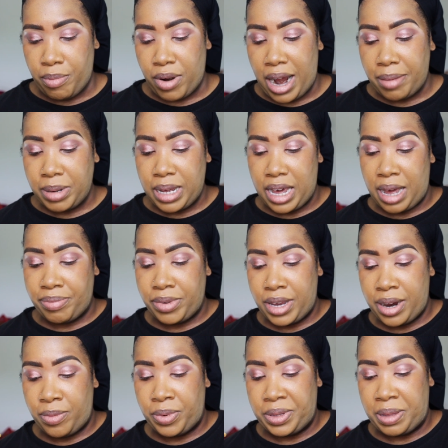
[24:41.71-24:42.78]
probably up
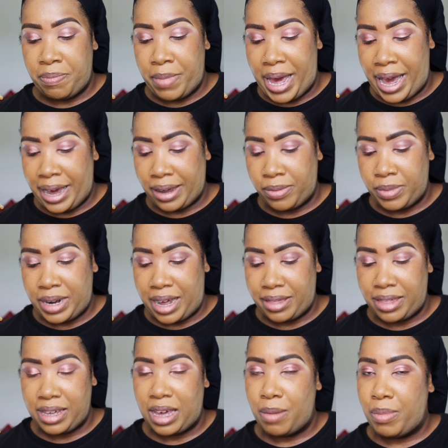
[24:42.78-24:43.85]
there with MAC when I
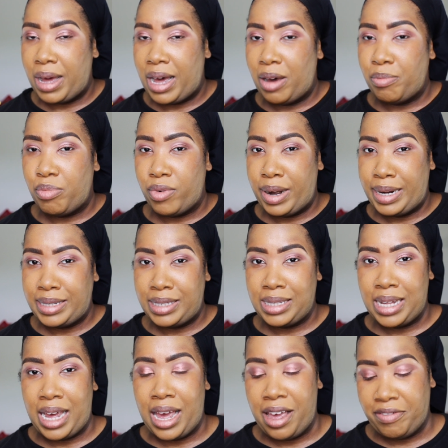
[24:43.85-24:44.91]
think about brands
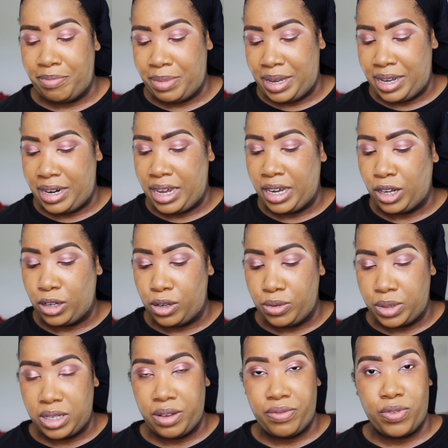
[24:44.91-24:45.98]
that have been
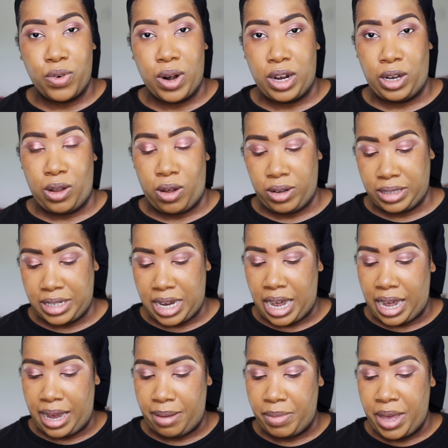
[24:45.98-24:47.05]
inclusive for a long
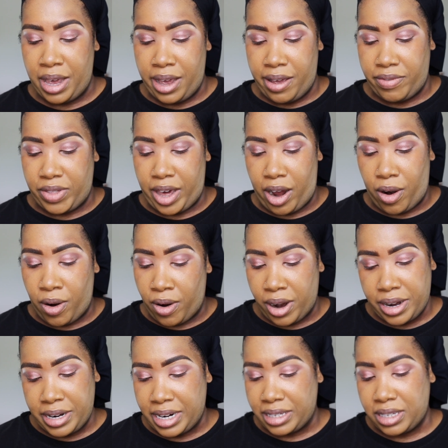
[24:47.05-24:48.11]
time that
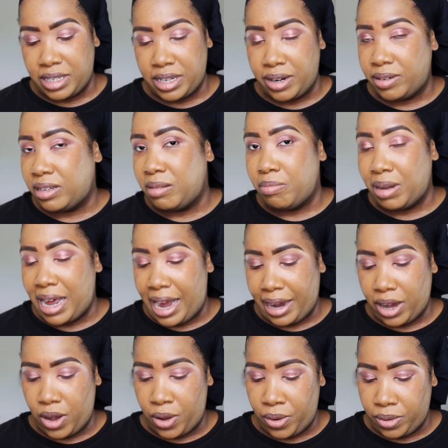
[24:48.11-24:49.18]
aren't necessarily black
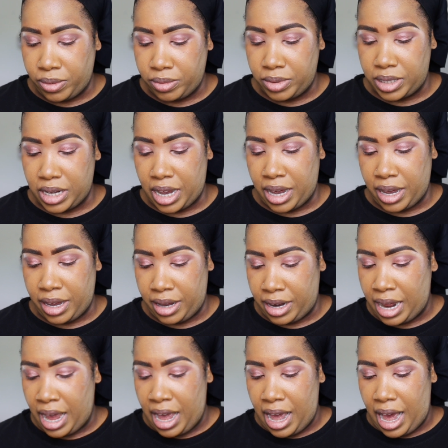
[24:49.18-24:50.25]
owned. And
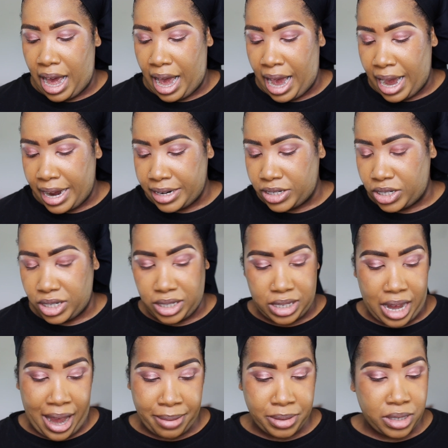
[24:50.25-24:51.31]
I just
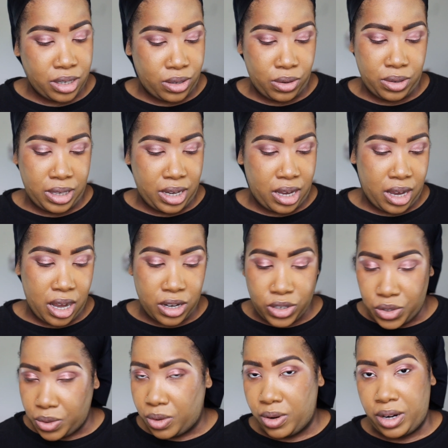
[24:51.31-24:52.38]
absolutely
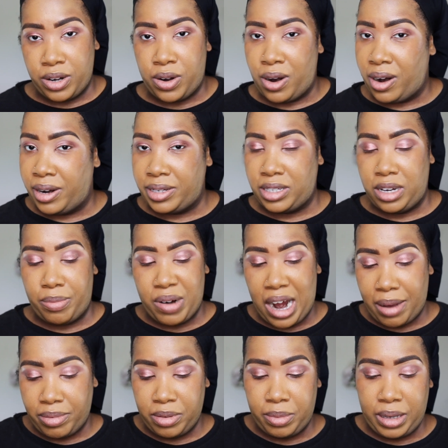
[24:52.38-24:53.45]
adore Nars. They're
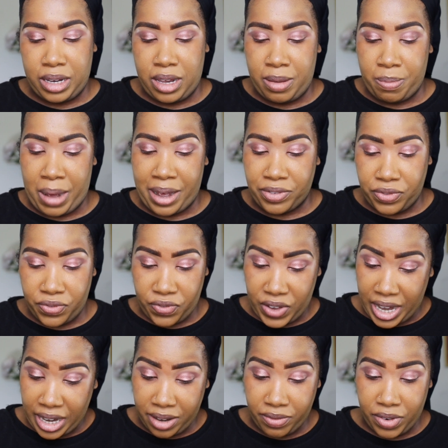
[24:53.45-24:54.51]
probably my
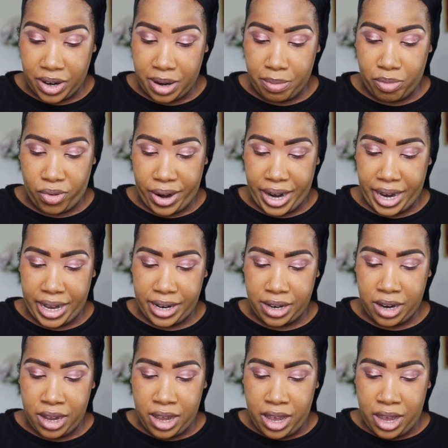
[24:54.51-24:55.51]
favorite brand